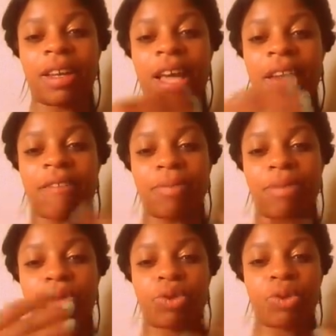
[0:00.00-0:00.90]
have a
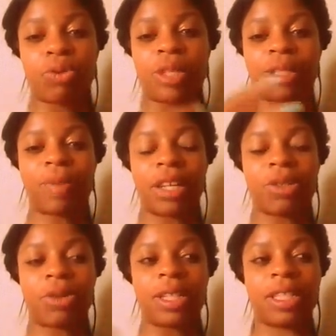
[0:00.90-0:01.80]
mutual
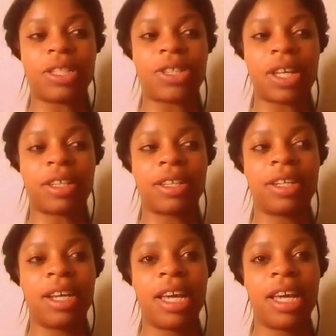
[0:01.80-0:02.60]
respect towards each other.